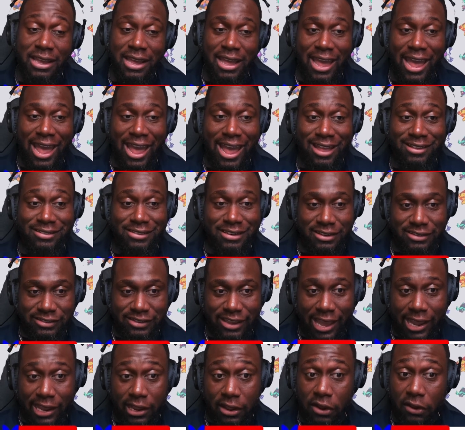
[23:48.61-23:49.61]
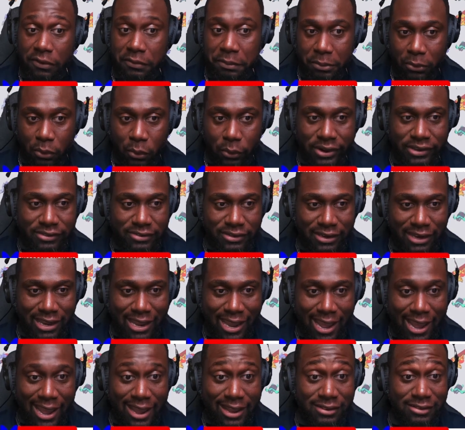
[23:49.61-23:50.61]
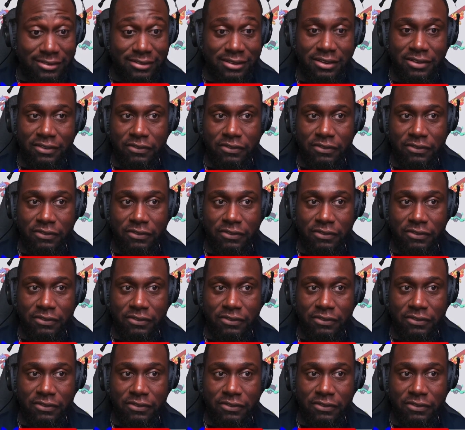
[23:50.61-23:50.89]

has an attack called Poison Gas,